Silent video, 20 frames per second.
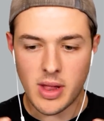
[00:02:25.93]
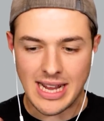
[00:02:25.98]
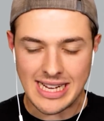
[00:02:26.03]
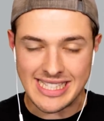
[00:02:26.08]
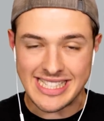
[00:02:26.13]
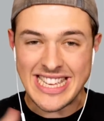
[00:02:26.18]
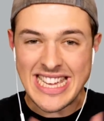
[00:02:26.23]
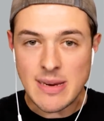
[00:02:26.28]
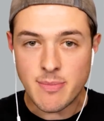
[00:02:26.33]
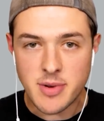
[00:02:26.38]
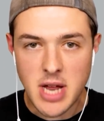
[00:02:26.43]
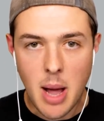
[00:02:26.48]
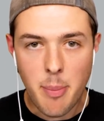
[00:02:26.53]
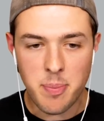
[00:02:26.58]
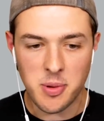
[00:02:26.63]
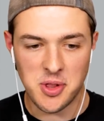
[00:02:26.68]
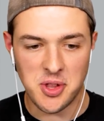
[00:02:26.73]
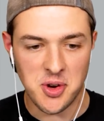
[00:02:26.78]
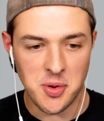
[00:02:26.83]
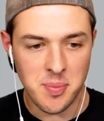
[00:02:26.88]
like teamed
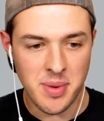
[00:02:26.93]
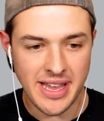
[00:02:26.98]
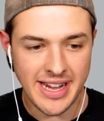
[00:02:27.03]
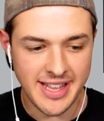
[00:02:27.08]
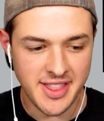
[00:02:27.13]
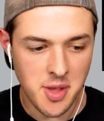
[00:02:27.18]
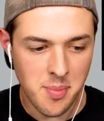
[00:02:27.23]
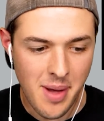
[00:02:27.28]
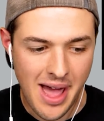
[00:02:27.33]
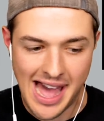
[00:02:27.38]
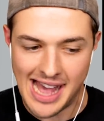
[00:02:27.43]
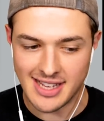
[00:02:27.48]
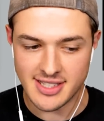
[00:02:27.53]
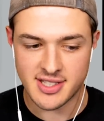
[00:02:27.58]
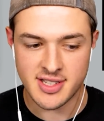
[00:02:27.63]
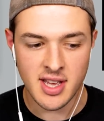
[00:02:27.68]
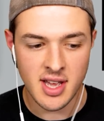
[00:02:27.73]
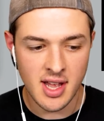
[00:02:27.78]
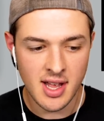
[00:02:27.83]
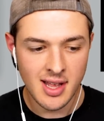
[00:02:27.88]
up a little bit in the
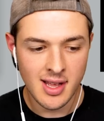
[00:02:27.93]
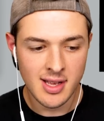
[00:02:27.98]
past.